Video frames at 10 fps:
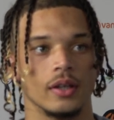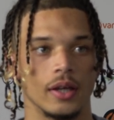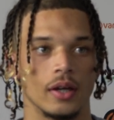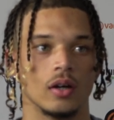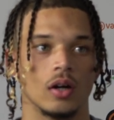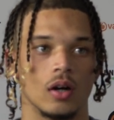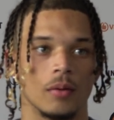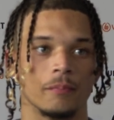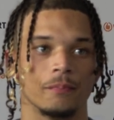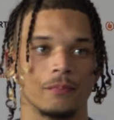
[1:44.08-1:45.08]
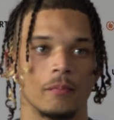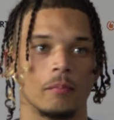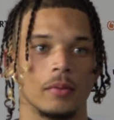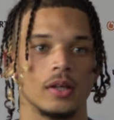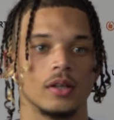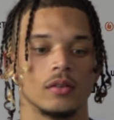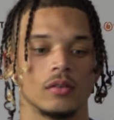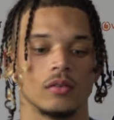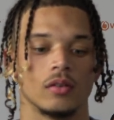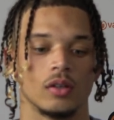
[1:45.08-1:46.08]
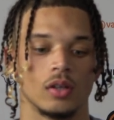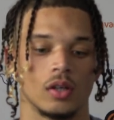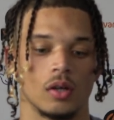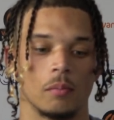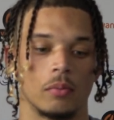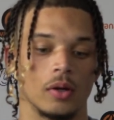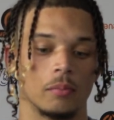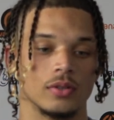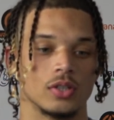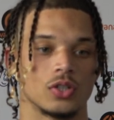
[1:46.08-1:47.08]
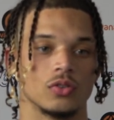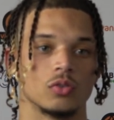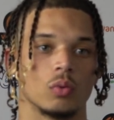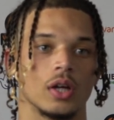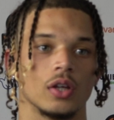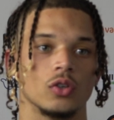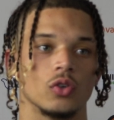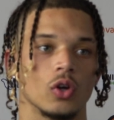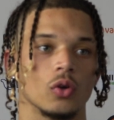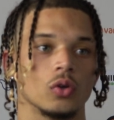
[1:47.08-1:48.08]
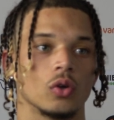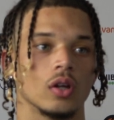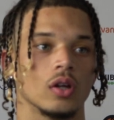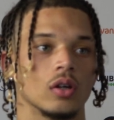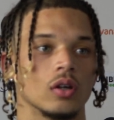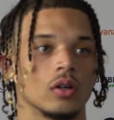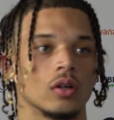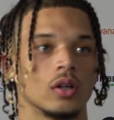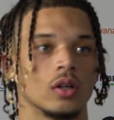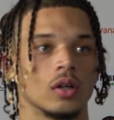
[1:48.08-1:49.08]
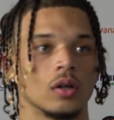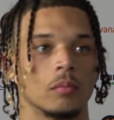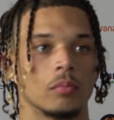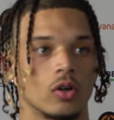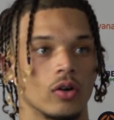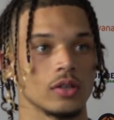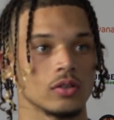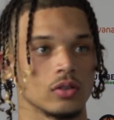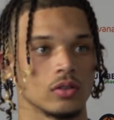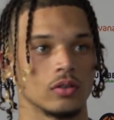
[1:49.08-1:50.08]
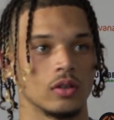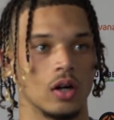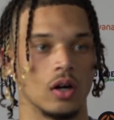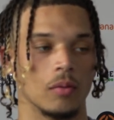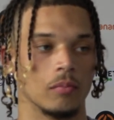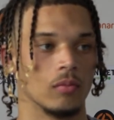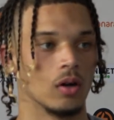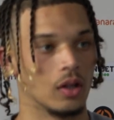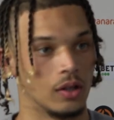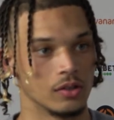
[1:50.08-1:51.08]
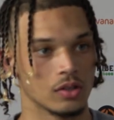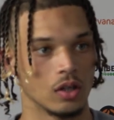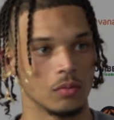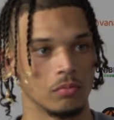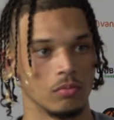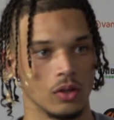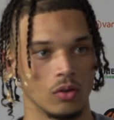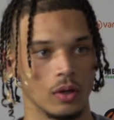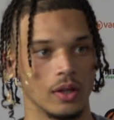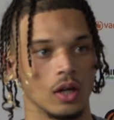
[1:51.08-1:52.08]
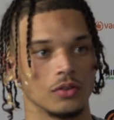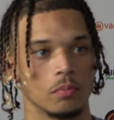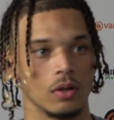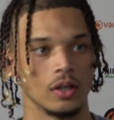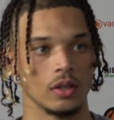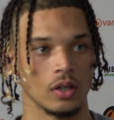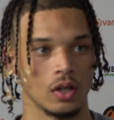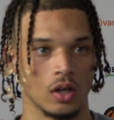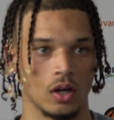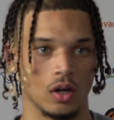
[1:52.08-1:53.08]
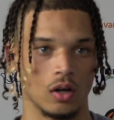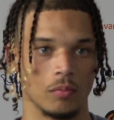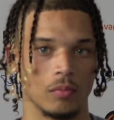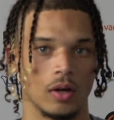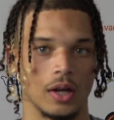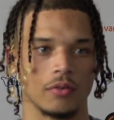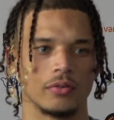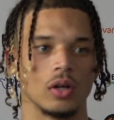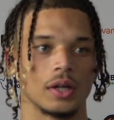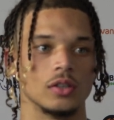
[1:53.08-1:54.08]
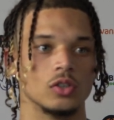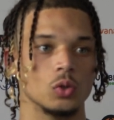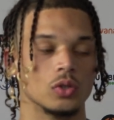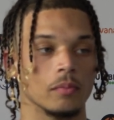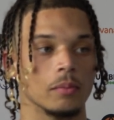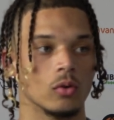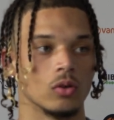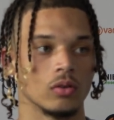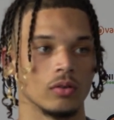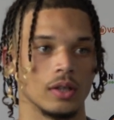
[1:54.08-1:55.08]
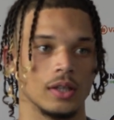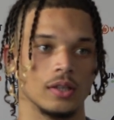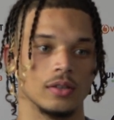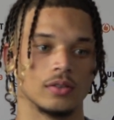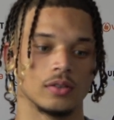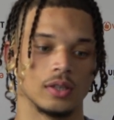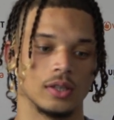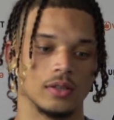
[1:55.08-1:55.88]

Yeah, being put in positions where you know you're gonna progress in this club and the way they like to play, and I feel like he's using me more. He's